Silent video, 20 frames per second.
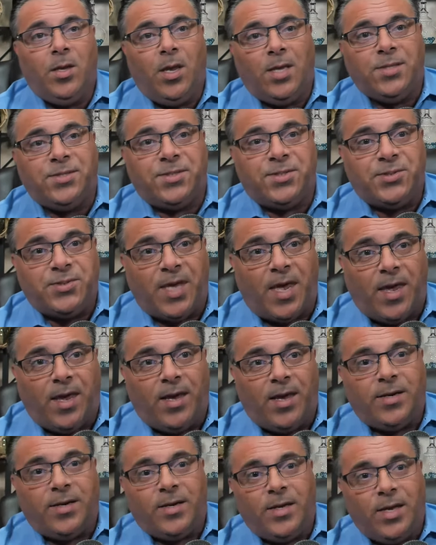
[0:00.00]
It's
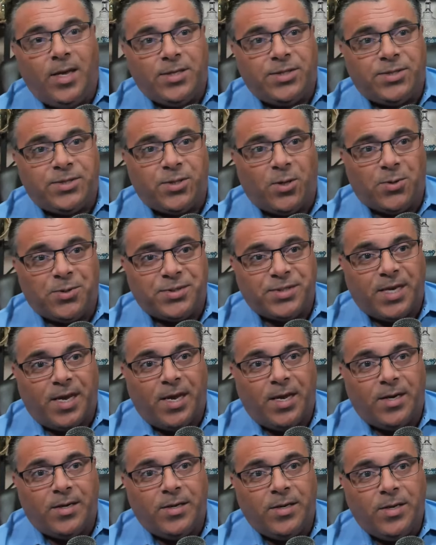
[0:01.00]
sad. It's so
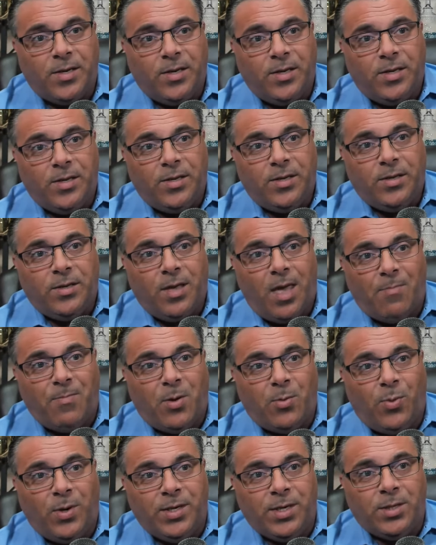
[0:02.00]
sad. I
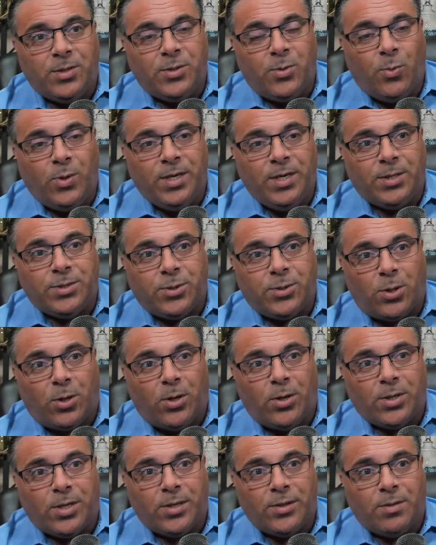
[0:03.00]
mean, we didn't we didn't
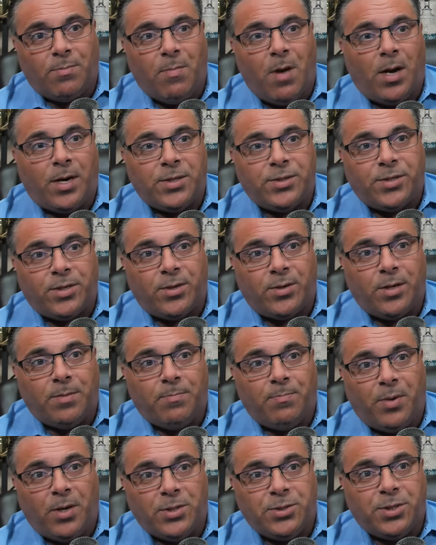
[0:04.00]
target the monetary
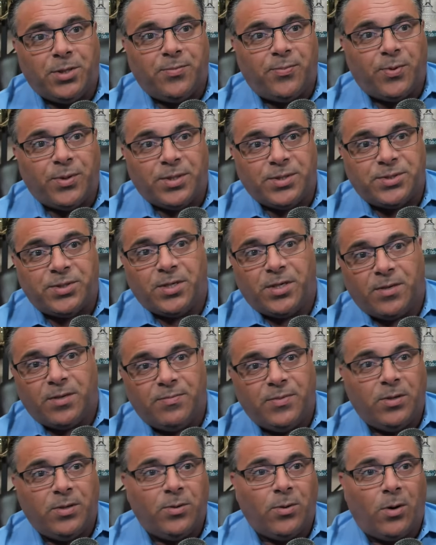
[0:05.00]
budget for the city of
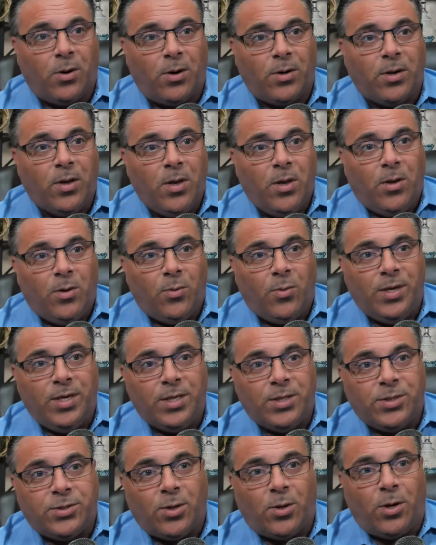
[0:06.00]
New York. We
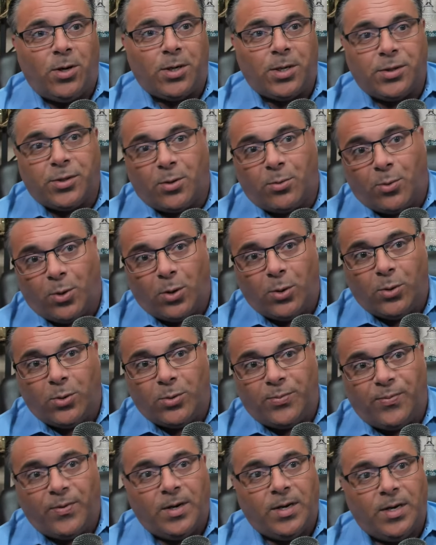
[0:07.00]
didn't target the
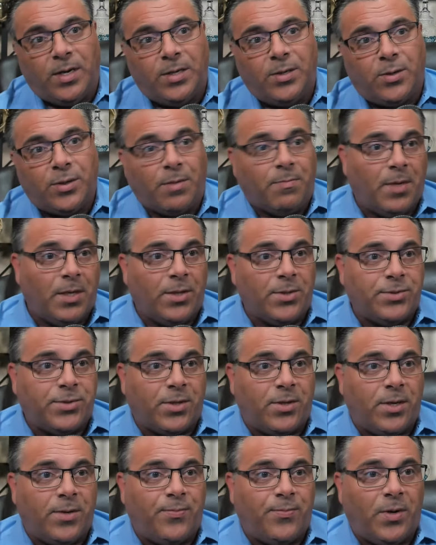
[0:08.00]
road fund or the
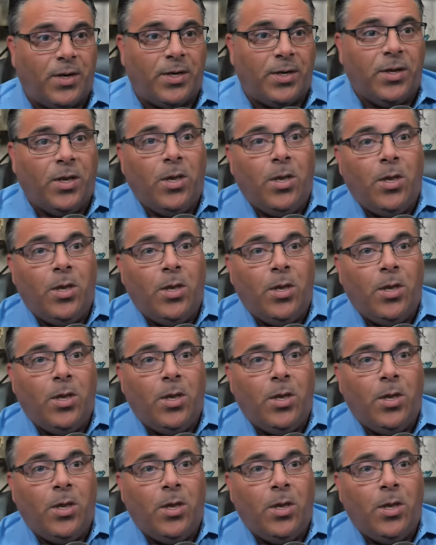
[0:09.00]
military fund.